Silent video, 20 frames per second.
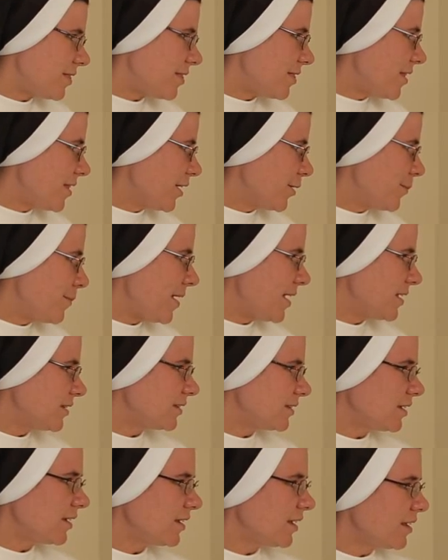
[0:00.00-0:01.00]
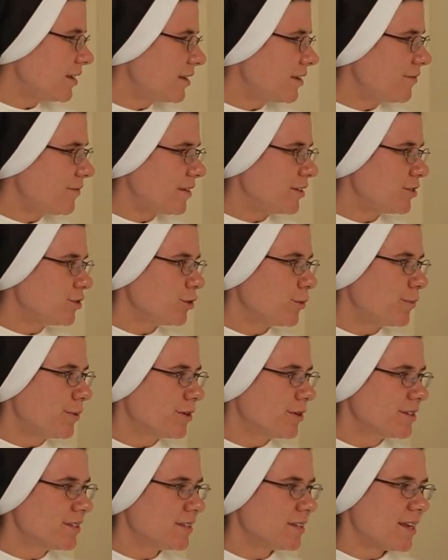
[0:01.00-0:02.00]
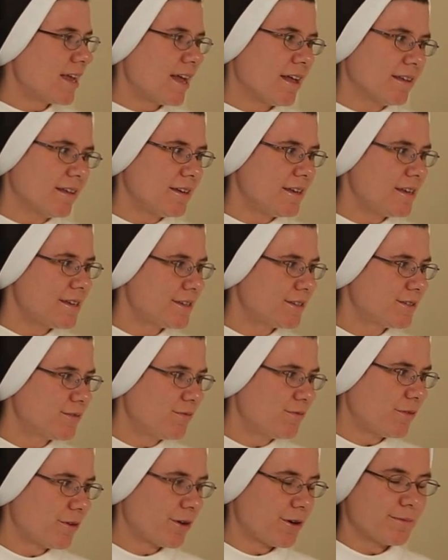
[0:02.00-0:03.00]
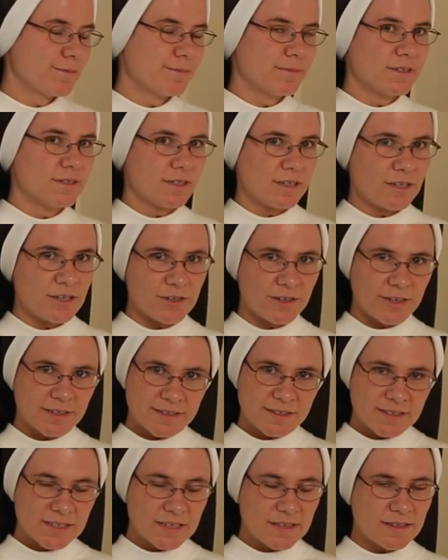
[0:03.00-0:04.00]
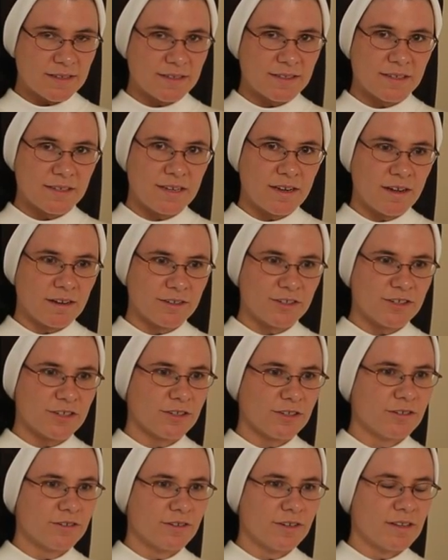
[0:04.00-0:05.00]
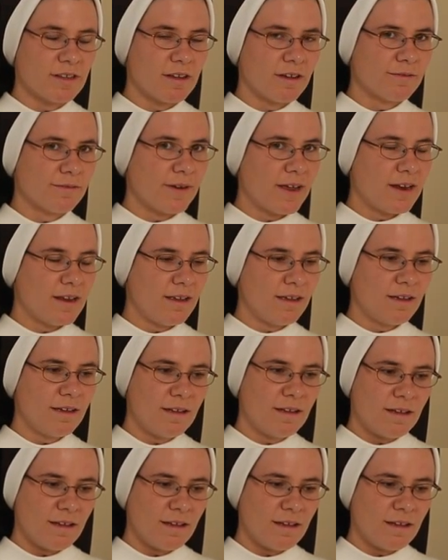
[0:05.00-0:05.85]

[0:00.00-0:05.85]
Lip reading: Their basic individual personality is formed. You can see this in young children already.